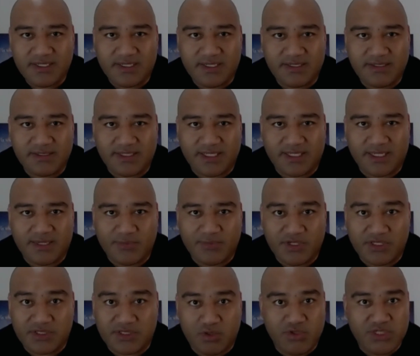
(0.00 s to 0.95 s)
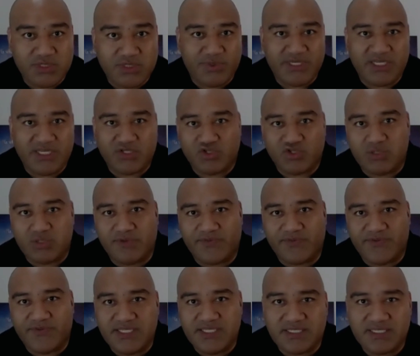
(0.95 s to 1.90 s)
And, it's always been a dream
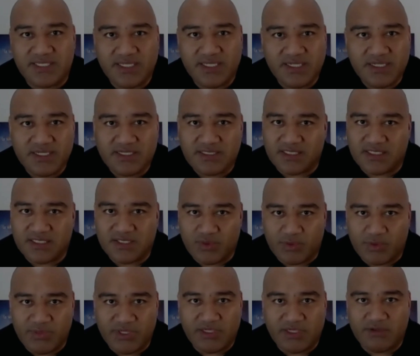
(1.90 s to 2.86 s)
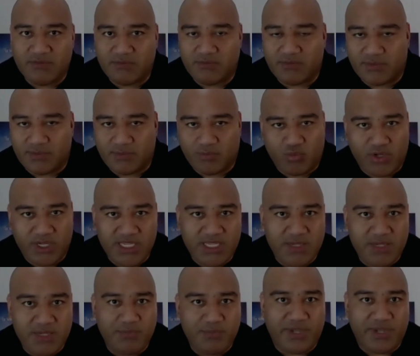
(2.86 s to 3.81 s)
of his since we met him
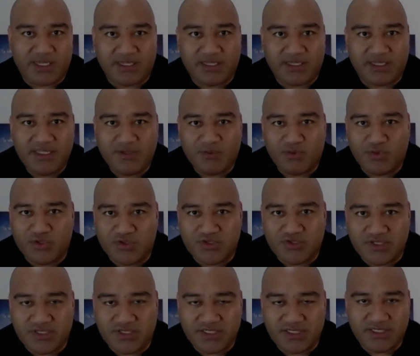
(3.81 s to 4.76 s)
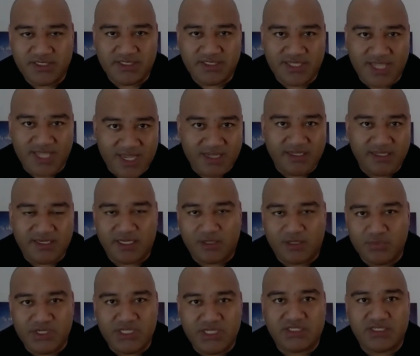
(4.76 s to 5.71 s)
way back when he was young in
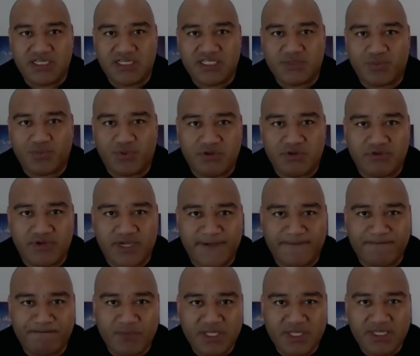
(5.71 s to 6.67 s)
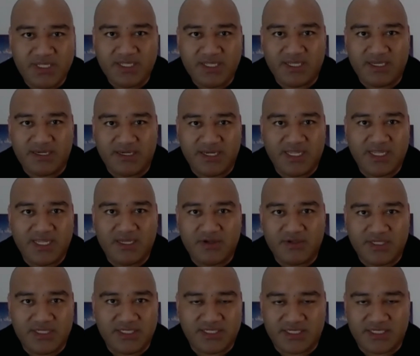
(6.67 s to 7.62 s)
our Mini Giants program. And
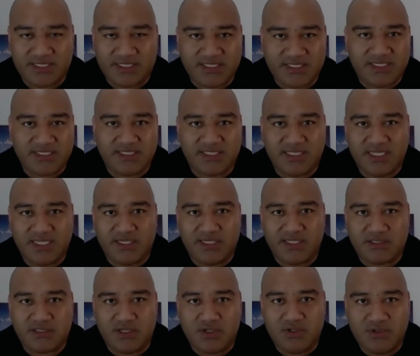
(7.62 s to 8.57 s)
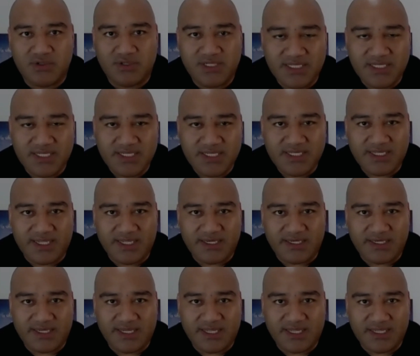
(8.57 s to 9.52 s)
now he's 16 years old
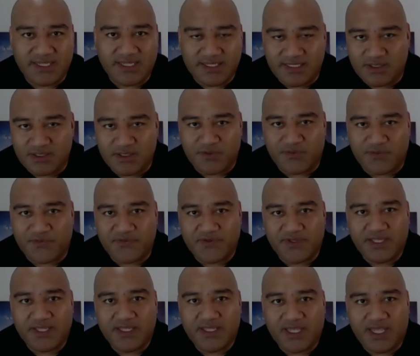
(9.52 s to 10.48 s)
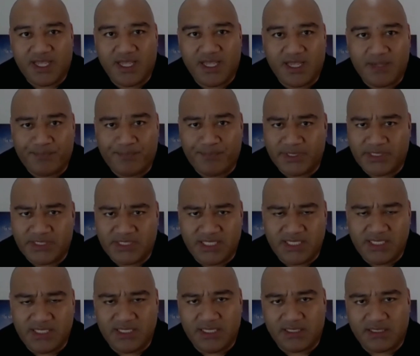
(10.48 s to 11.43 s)
and he's off. But
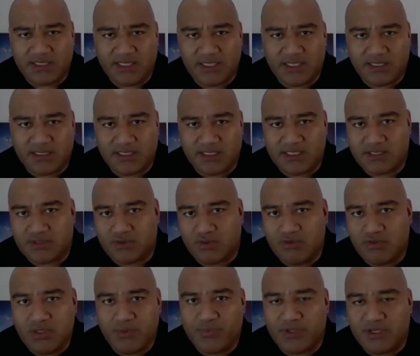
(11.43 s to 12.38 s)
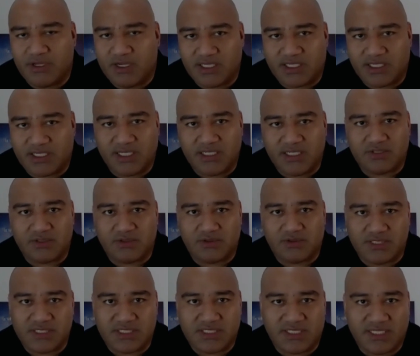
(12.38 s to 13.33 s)
the story behind
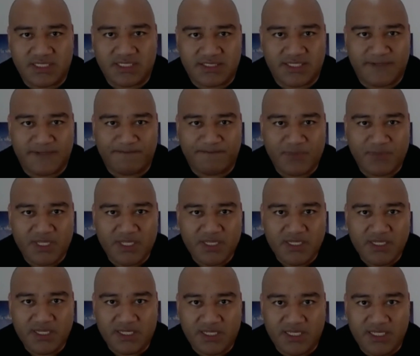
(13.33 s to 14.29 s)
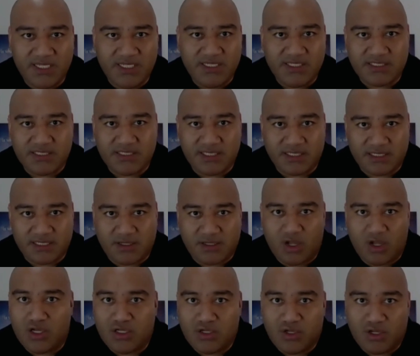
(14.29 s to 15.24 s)
Katu is that he's
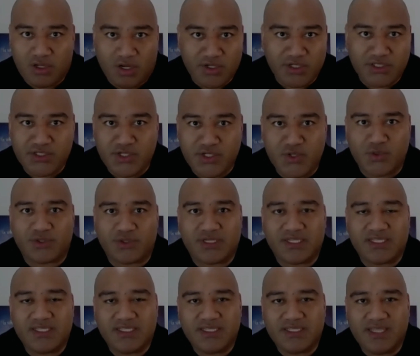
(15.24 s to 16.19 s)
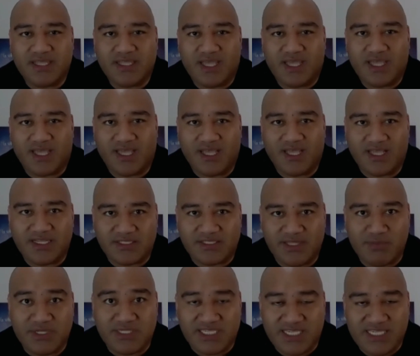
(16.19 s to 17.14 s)
gone on his own. So that
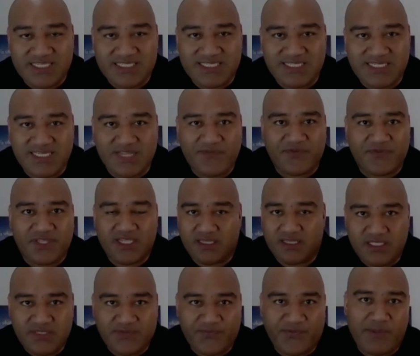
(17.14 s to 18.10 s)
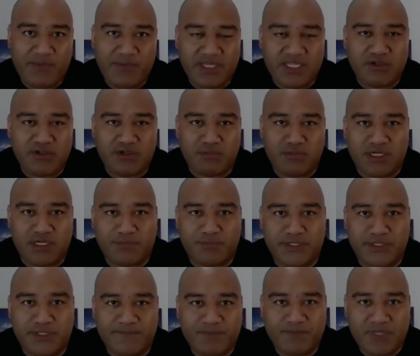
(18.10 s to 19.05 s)
means that he's left his family here in
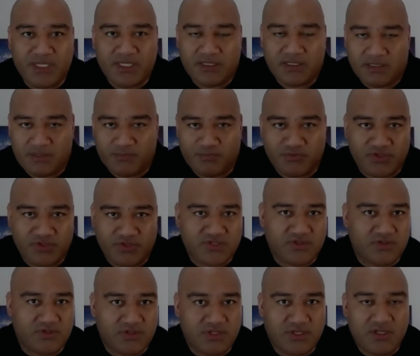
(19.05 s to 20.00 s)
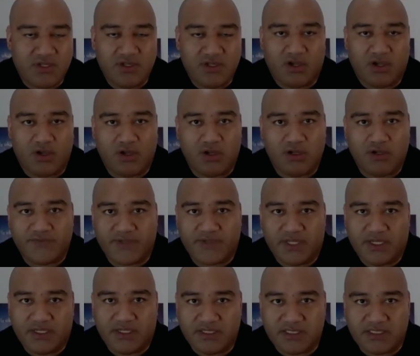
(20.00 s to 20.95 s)
Melbourne in pursuit of
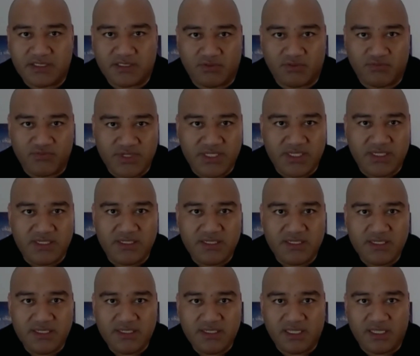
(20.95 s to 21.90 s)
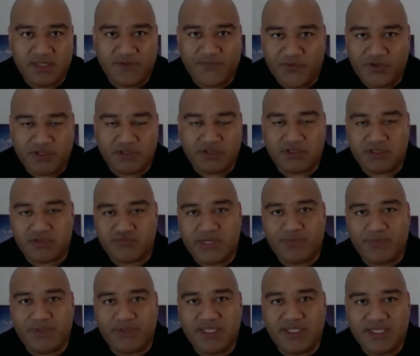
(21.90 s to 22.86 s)
his career and furthering his
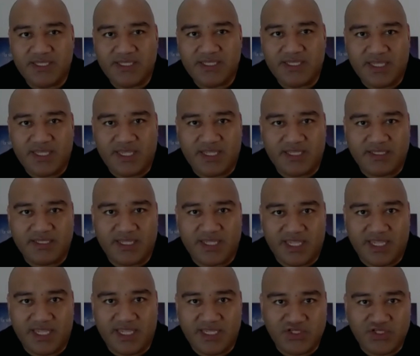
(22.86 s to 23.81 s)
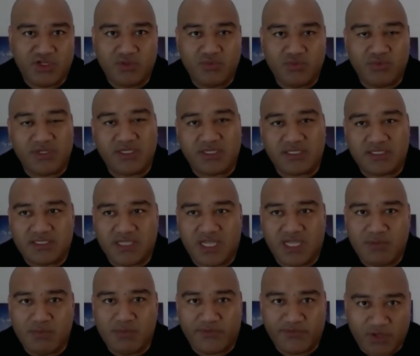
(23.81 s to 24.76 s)
rugby. And as you know, we're in the
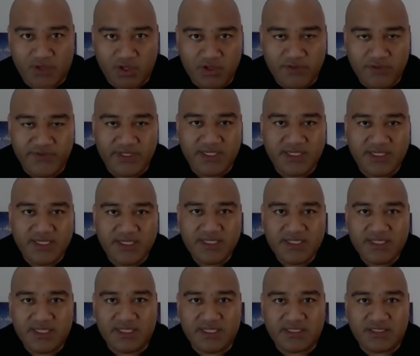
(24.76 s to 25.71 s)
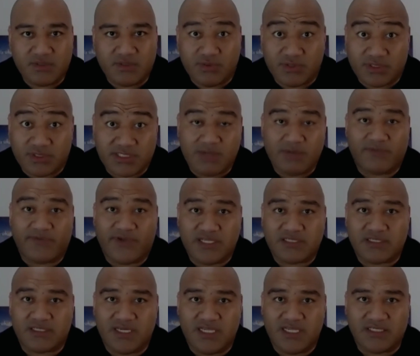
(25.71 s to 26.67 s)
time of COVID. And so we're in time of
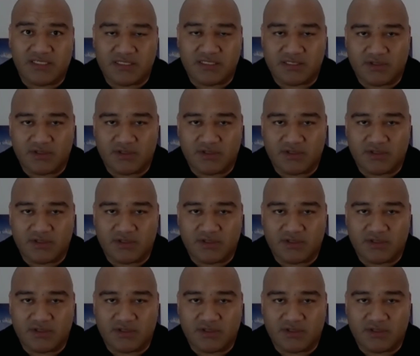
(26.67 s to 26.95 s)
isolation.